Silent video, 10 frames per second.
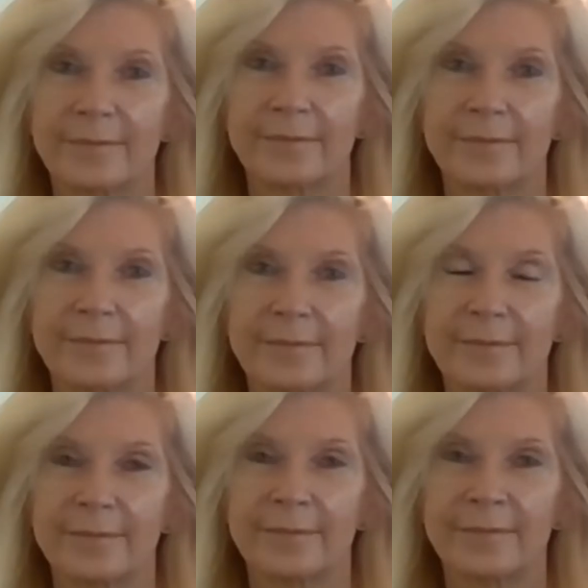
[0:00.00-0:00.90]

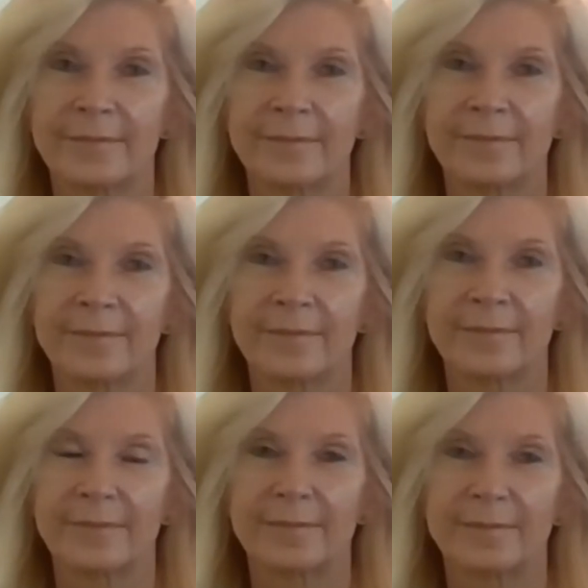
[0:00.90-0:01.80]

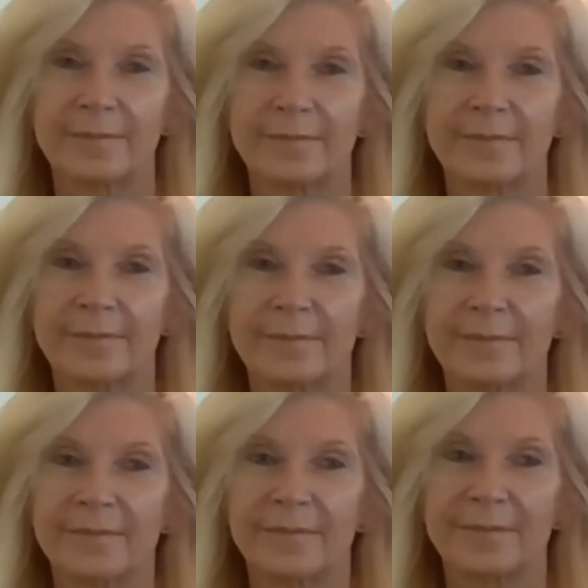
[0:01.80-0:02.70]

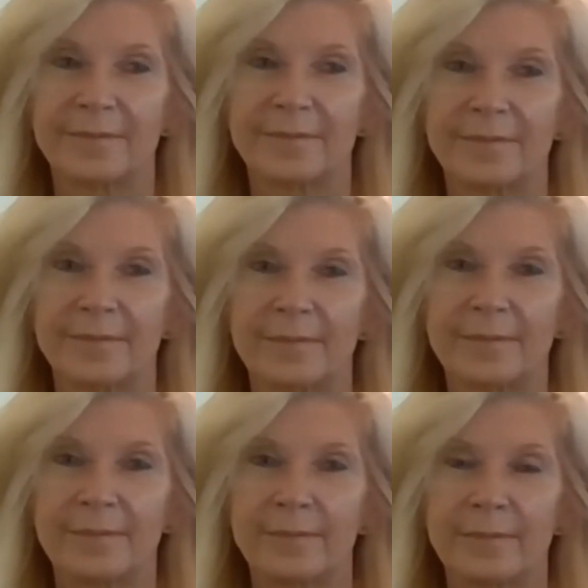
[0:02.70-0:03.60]

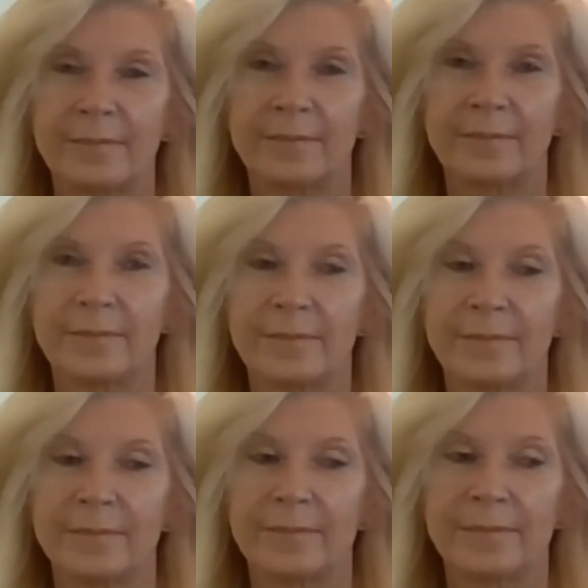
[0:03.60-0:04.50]

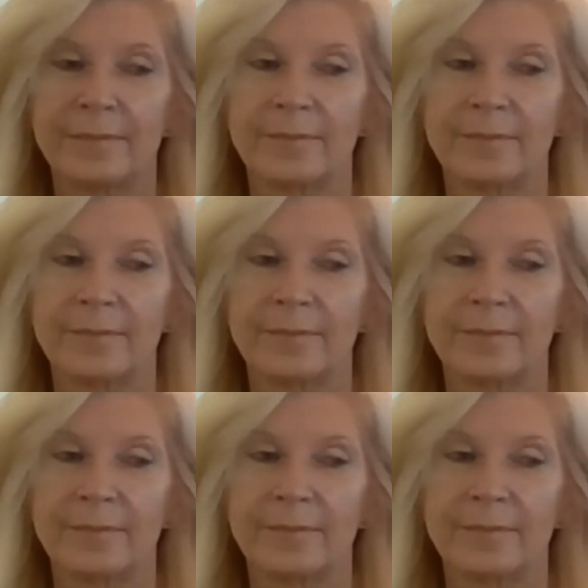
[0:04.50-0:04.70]
No words are spoken by the person on screen.